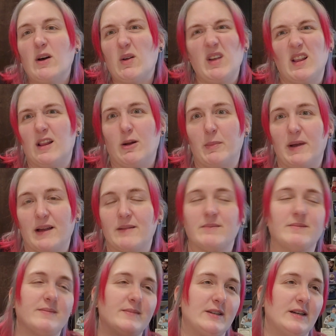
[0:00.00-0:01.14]
Only a little bit,
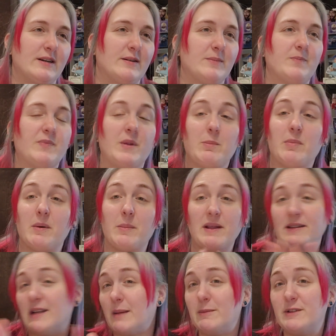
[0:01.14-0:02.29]
you know, but by
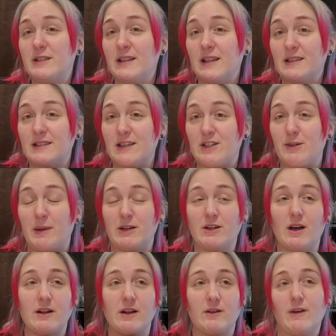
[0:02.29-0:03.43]
the time you see this, it should be
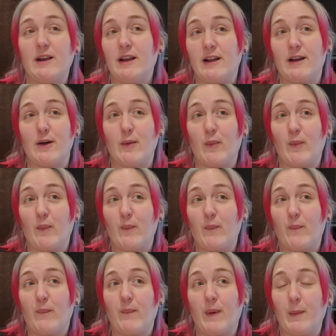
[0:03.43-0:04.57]
done and ready to go.
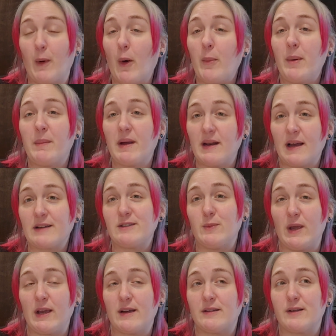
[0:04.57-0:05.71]
I'm hoping by next
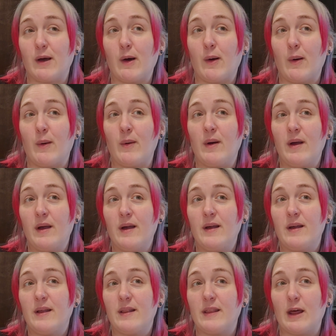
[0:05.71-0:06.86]
week, so
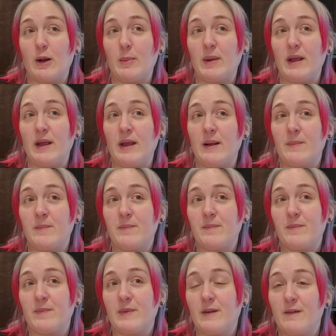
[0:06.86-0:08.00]
that'll be
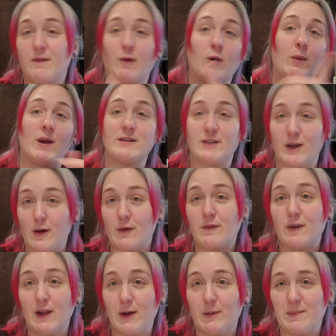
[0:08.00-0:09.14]
four weeks ago
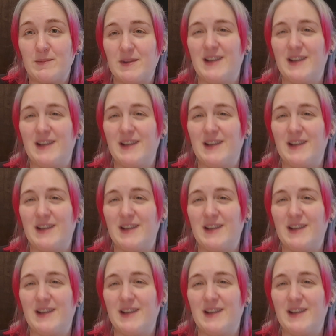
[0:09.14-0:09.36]
for you.